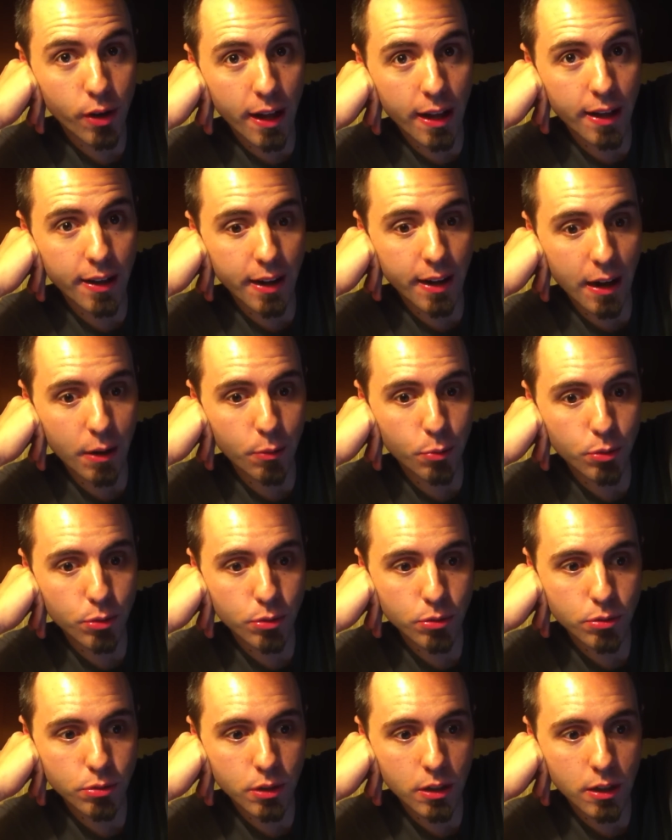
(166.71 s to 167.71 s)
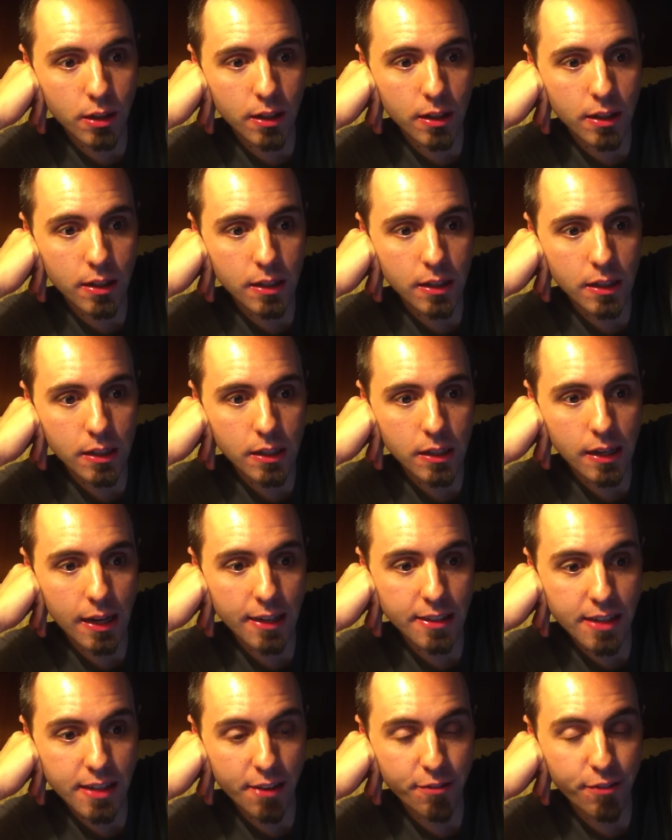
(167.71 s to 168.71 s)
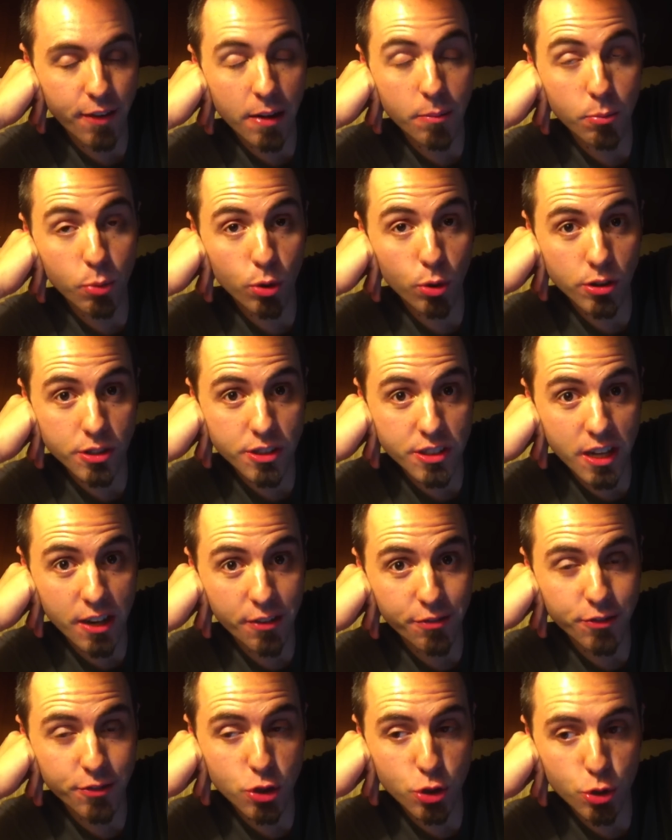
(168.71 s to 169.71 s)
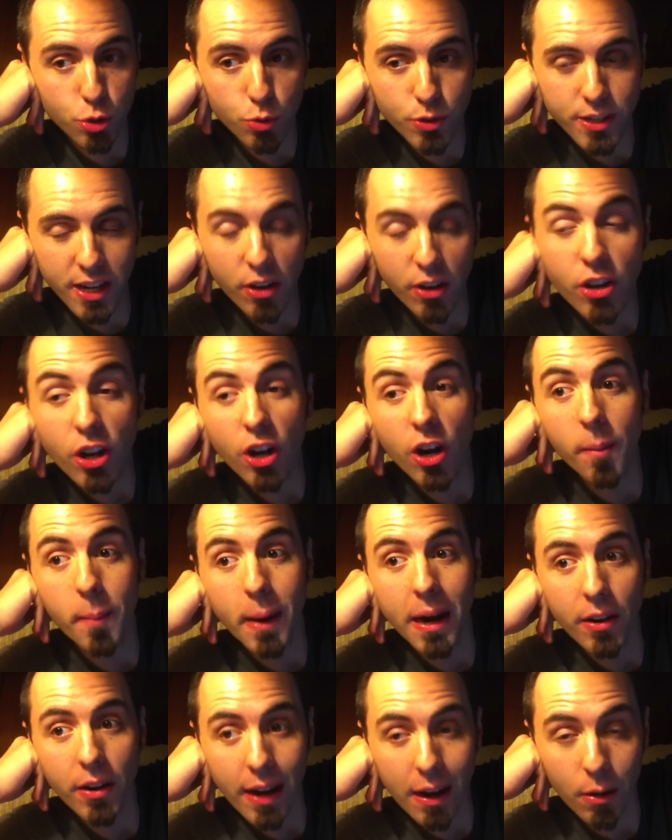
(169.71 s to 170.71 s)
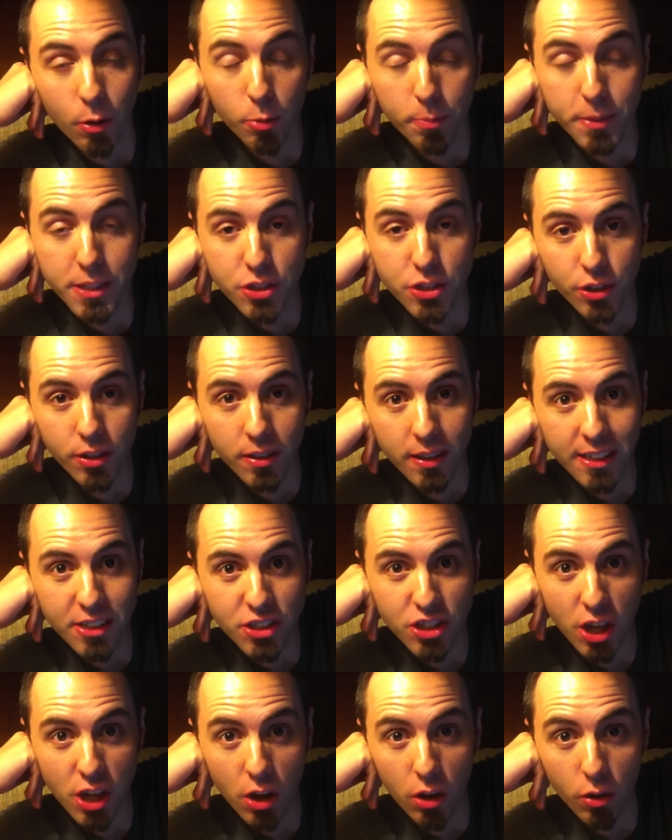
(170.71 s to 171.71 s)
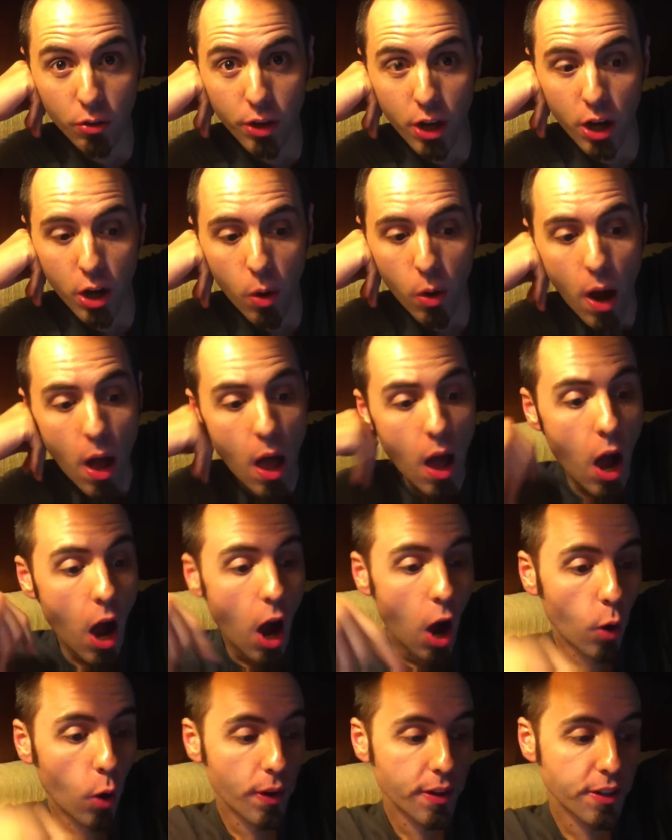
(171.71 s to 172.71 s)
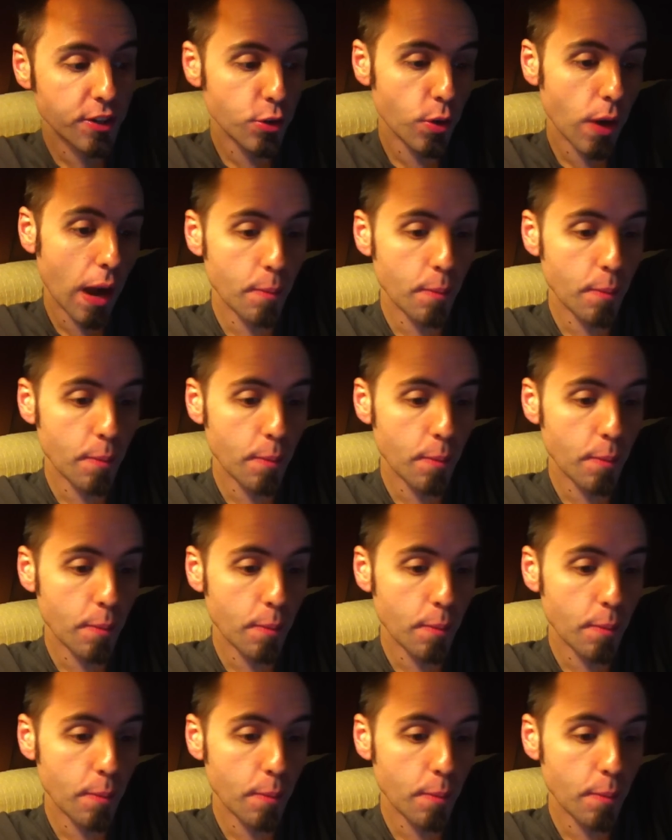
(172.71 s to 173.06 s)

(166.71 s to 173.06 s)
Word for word: And I will, uh, as I find more stuff to tell y'all about, I will be sure to let y'all know. Oh, I do.